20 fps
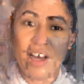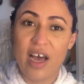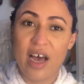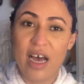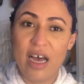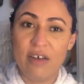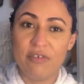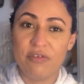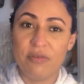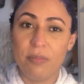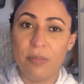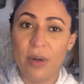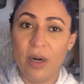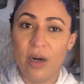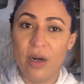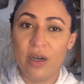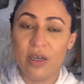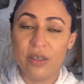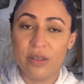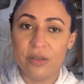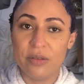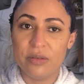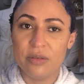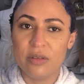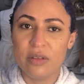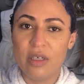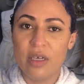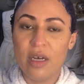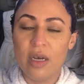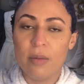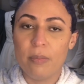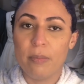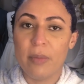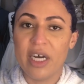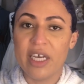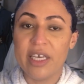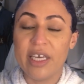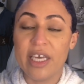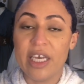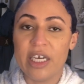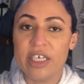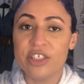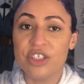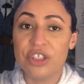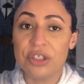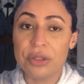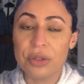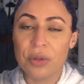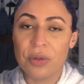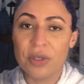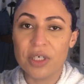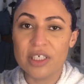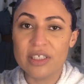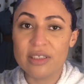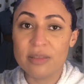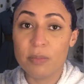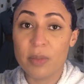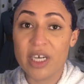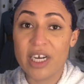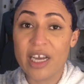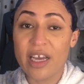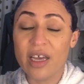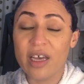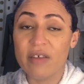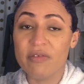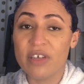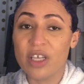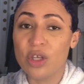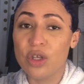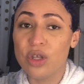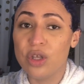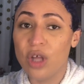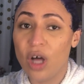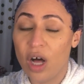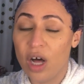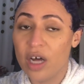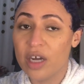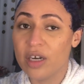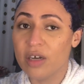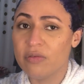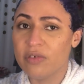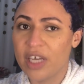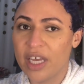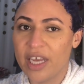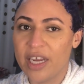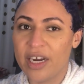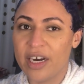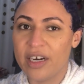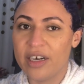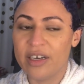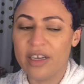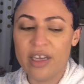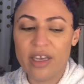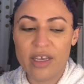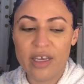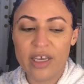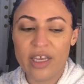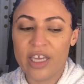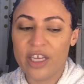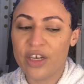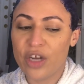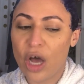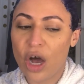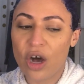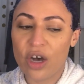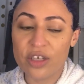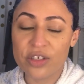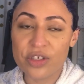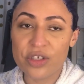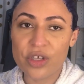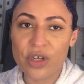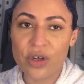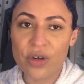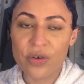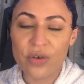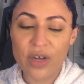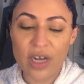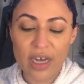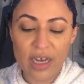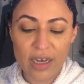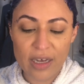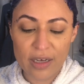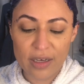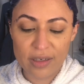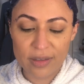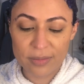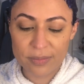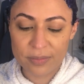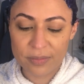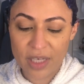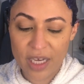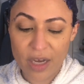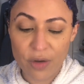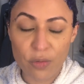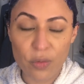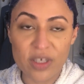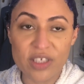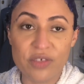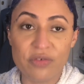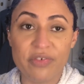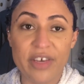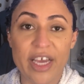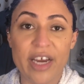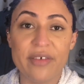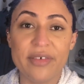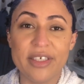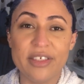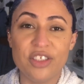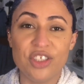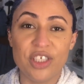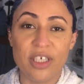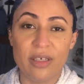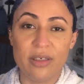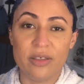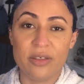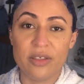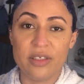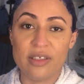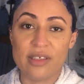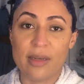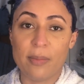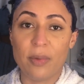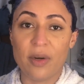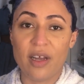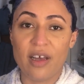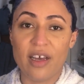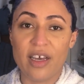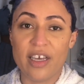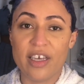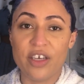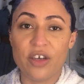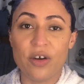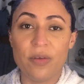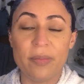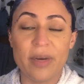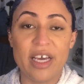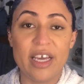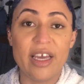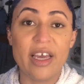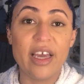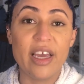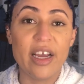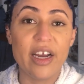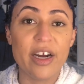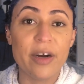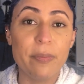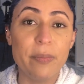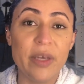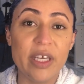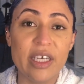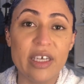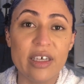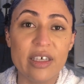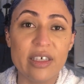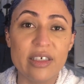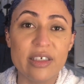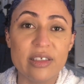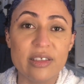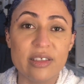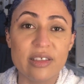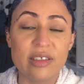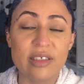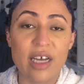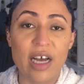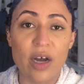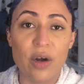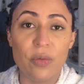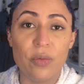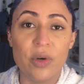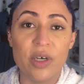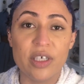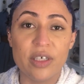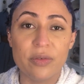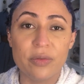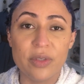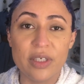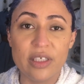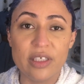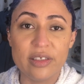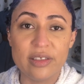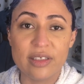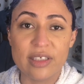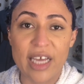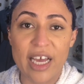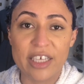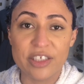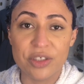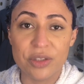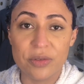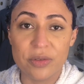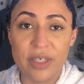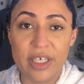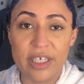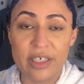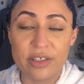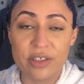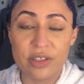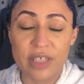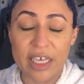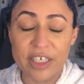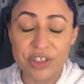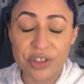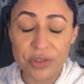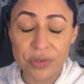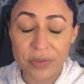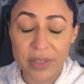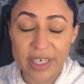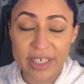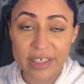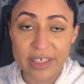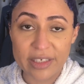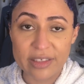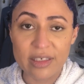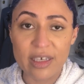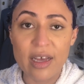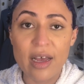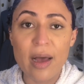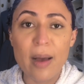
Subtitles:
a half bottle. My hair is short, but I have a lot of hair. And also, I was very generous applying on my hair because I want to really saturate